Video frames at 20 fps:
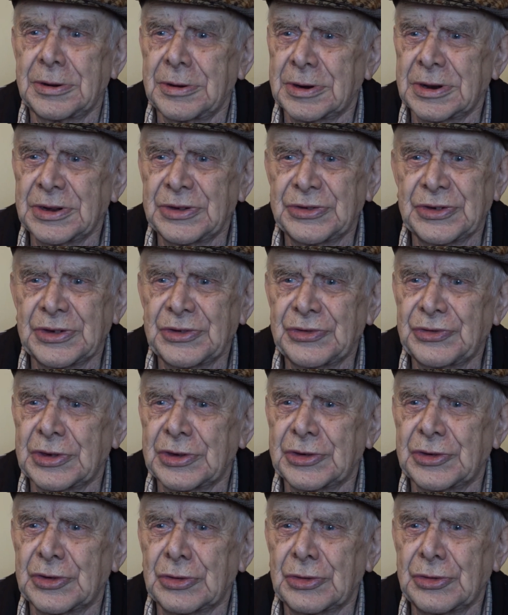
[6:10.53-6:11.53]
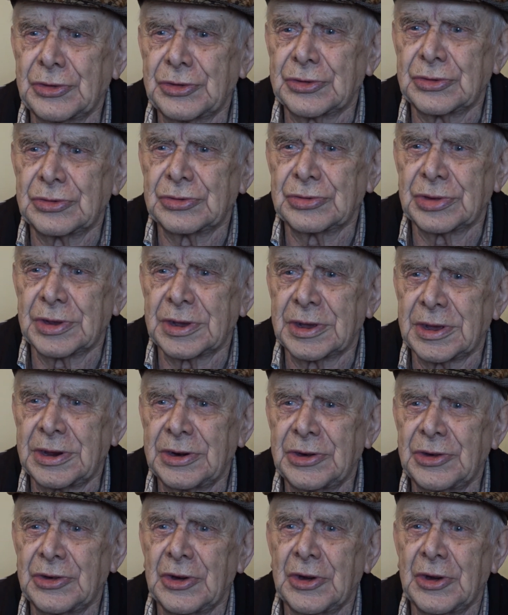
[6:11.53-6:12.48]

And I says, they don't do that.